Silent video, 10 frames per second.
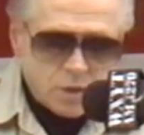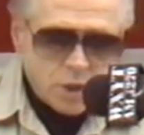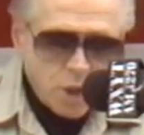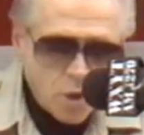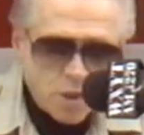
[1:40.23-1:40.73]

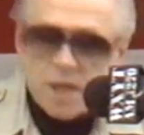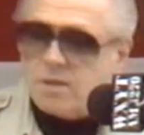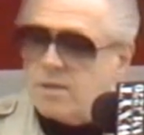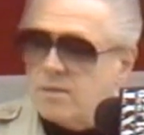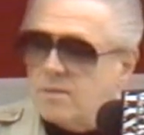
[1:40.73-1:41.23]
to use
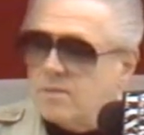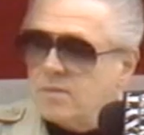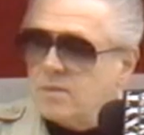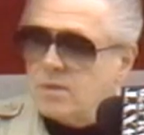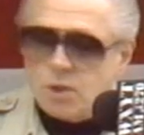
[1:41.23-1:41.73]
it,
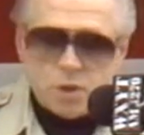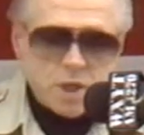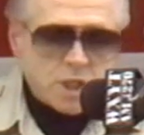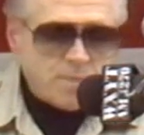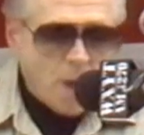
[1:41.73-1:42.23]
to
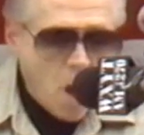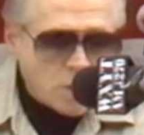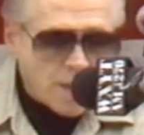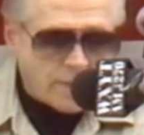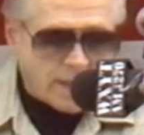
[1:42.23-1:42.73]

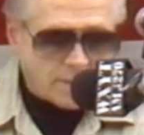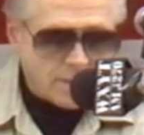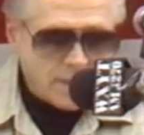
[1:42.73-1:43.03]
dispose of it.